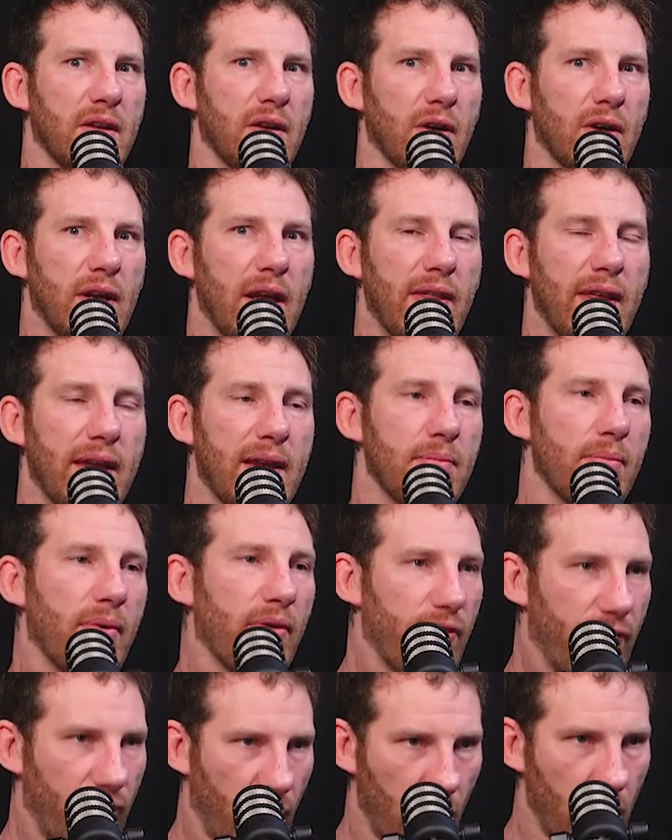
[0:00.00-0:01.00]
okay, they can
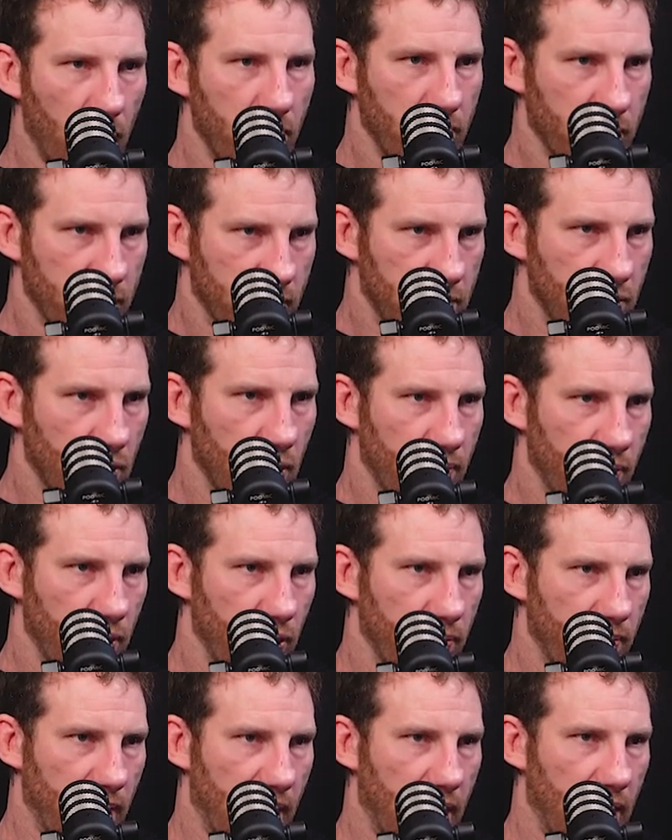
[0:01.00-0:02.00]
perform to a
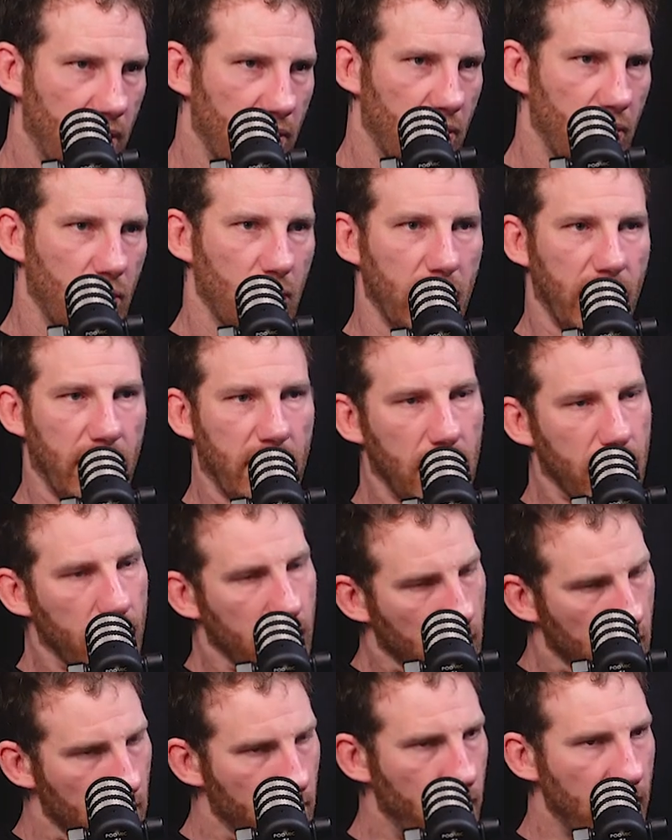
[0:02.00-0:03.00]
blue belt, or they can
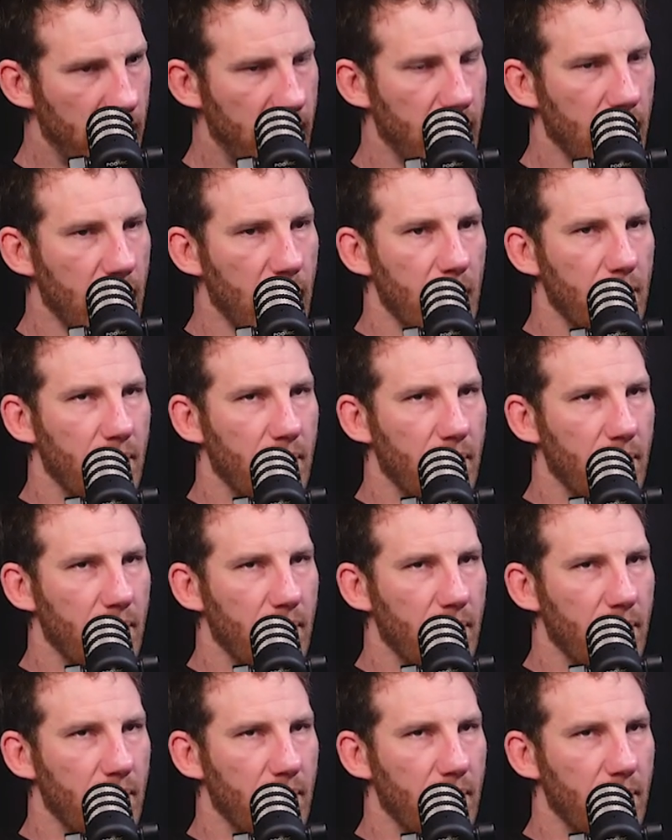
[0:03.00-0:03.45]
yeah. compete.